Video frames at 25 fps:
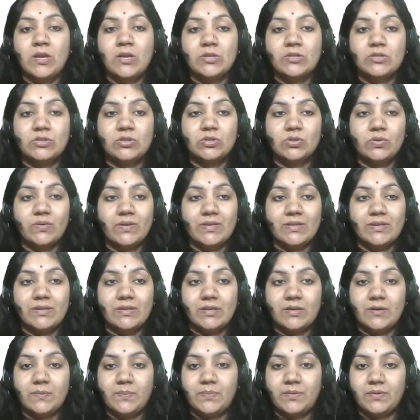So in
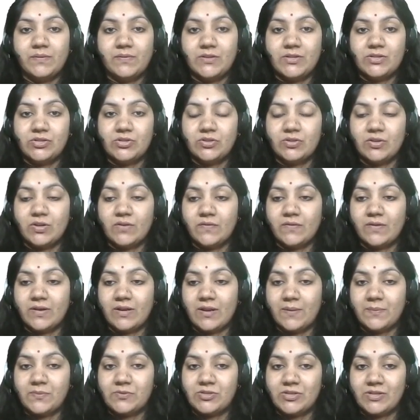the Prevention of
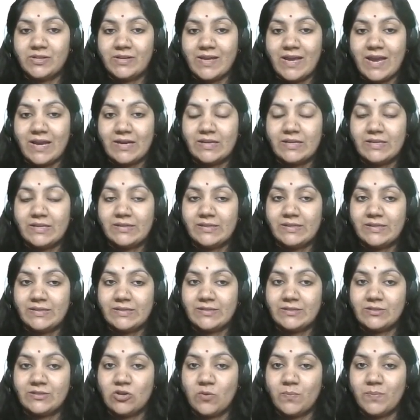Corruption Act,
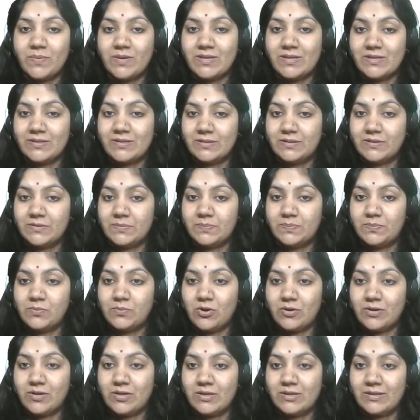this topic is
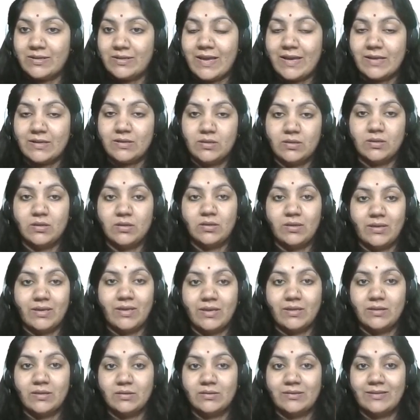important that
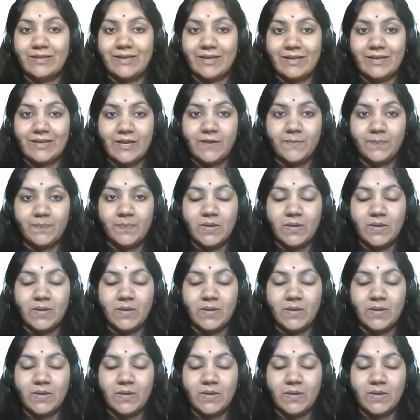in Delhi,